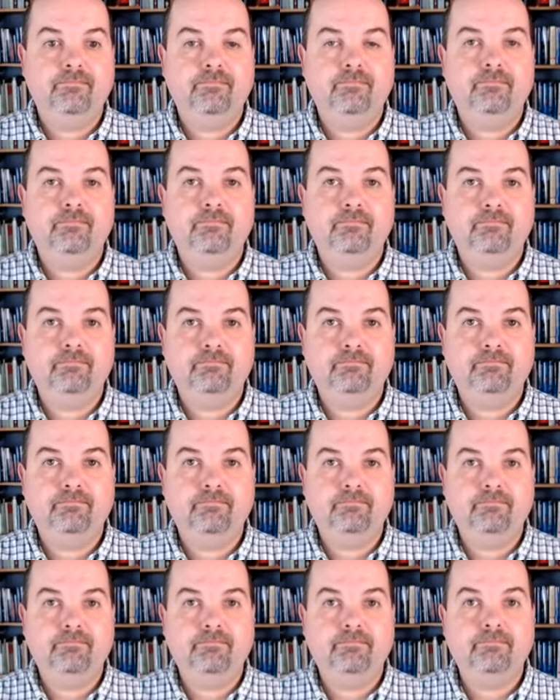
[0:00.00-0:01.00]

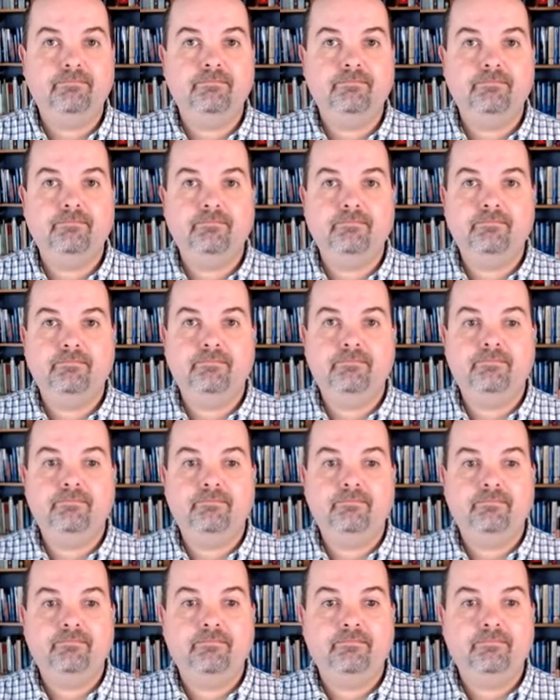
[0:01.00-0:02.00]

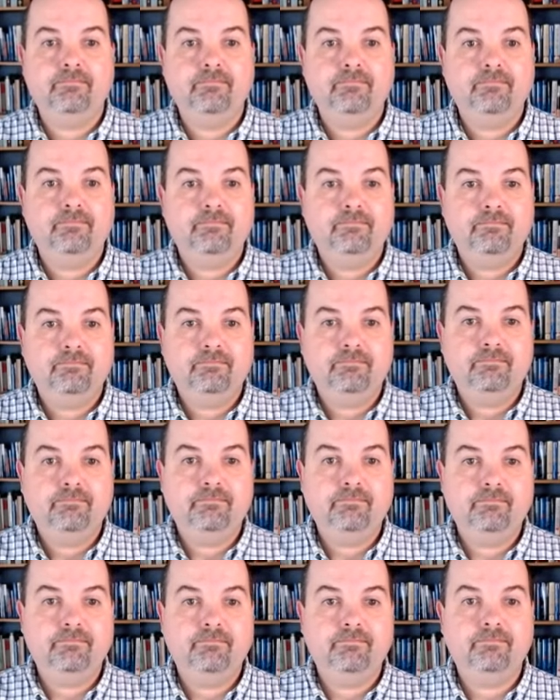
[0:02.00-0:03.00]

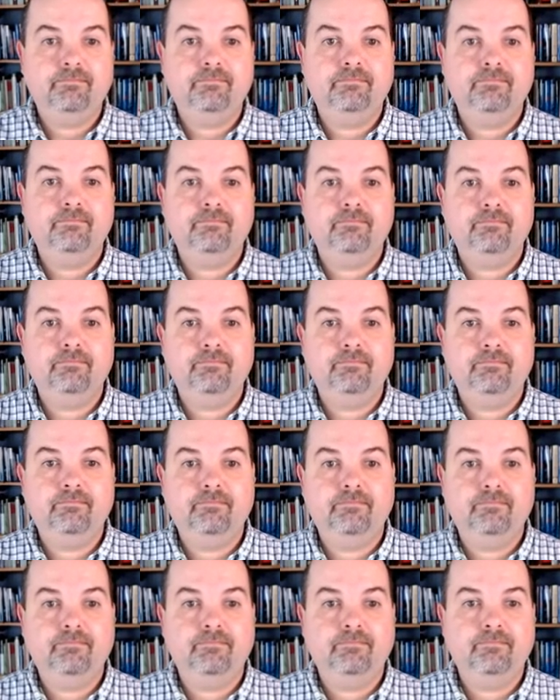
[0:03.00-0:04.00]

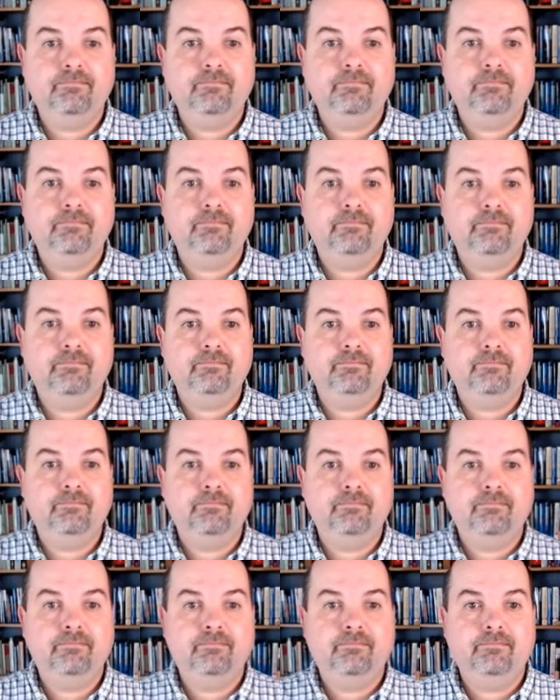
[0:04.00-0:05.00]

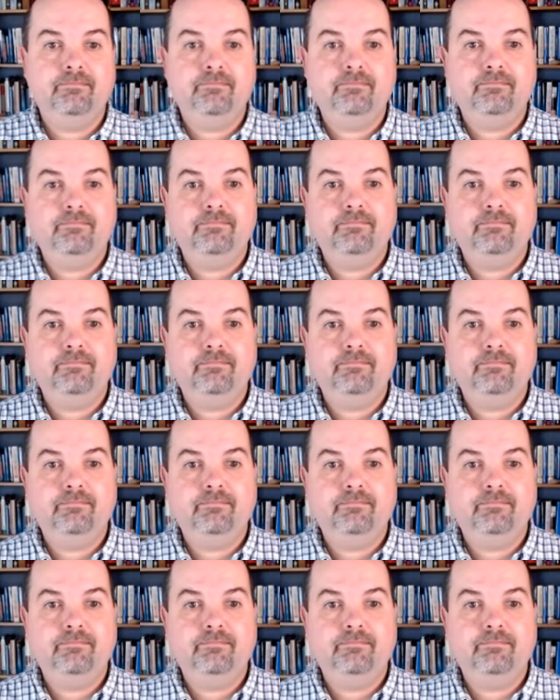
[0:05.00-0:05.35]
(silent)